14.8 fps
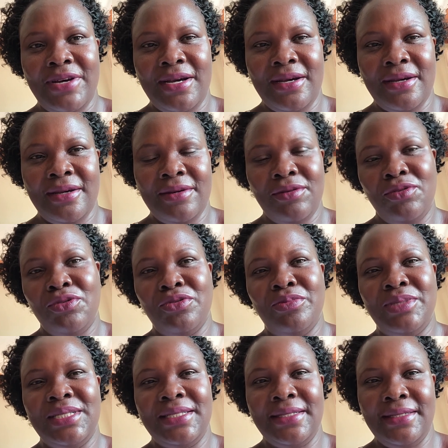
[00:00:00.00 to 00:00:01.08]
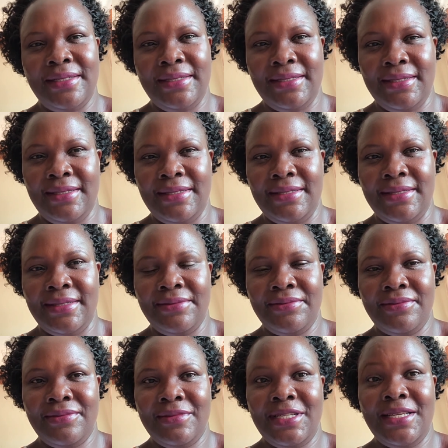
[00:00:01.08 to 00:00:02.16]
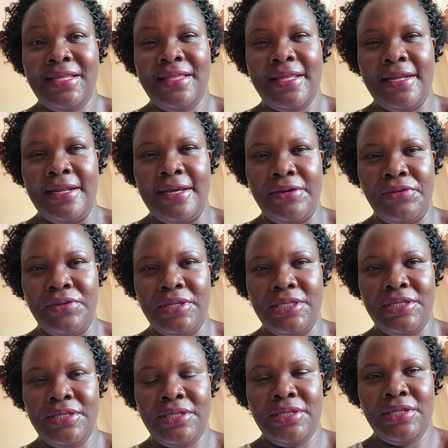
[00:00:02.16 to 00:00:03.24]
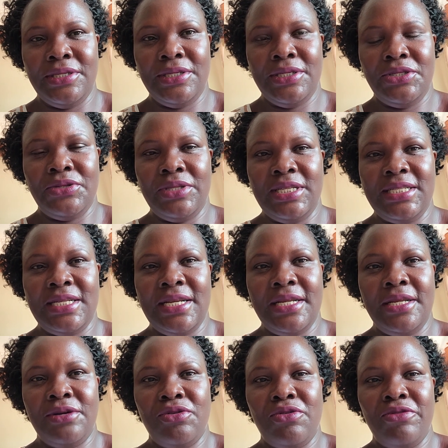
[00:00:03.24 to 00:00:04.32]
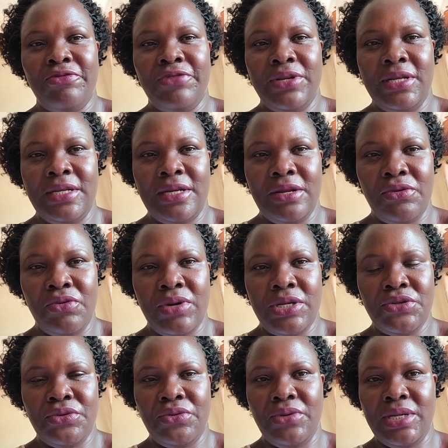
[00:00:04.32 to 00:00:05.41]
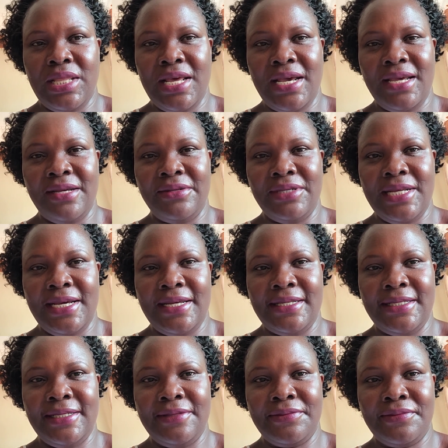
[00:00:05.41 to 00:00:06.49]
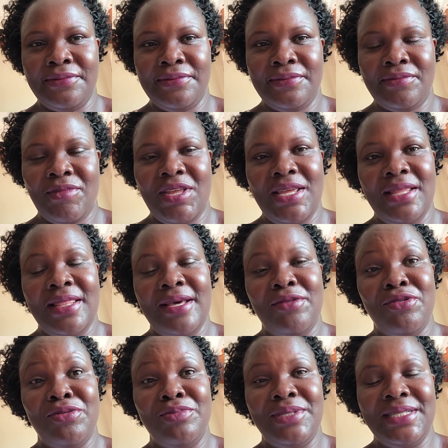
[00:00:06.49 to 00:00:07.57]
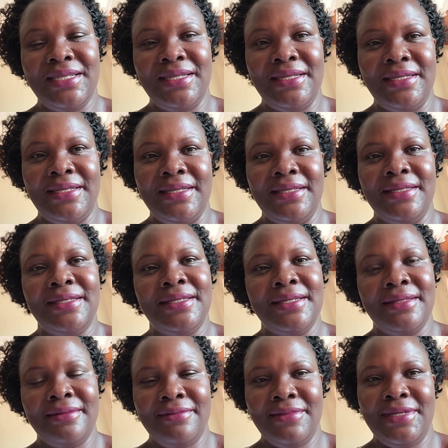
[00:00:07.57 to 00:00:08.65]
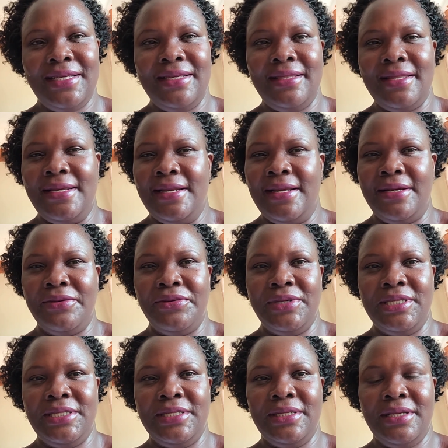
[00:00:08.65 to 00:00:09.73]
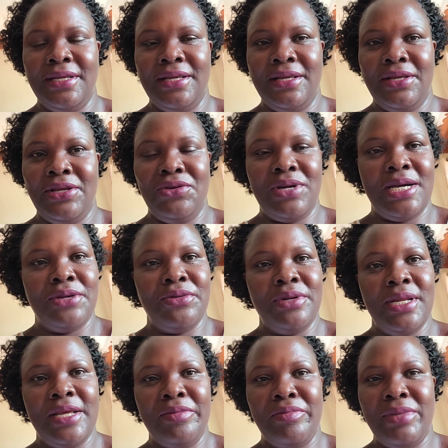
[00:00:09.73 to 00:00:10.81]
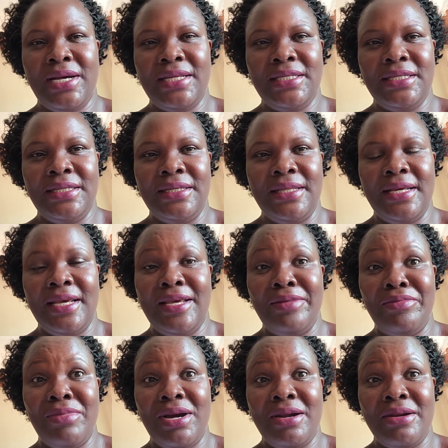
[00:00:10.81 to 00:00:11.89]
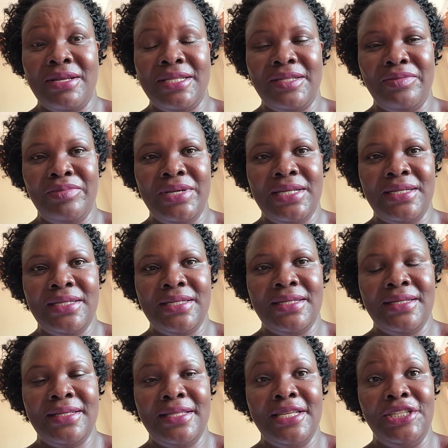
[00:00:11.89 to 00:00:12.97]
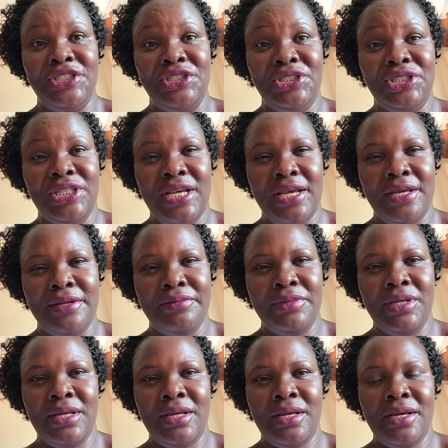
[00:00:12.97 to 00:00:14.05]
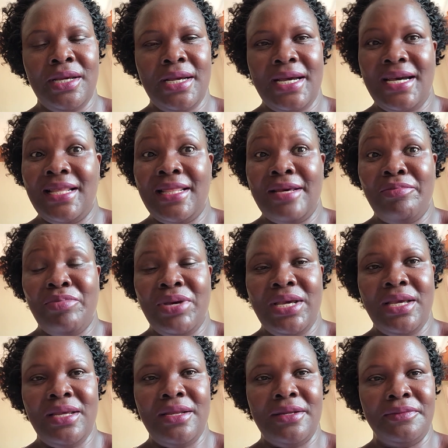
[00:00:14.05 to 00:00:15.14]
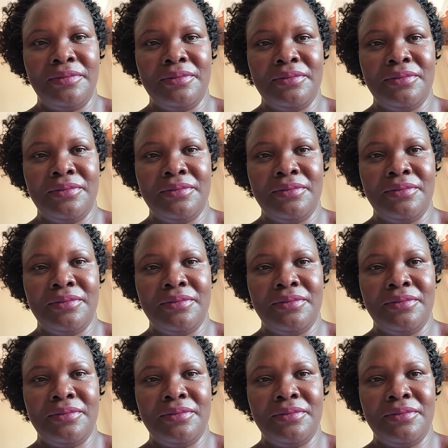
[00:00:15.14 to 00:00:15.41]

her obscenities in the language. So this lady confidently went to greet the elders in the obscenities in the language. You can only imagine the embarrassment, the shame, and the pain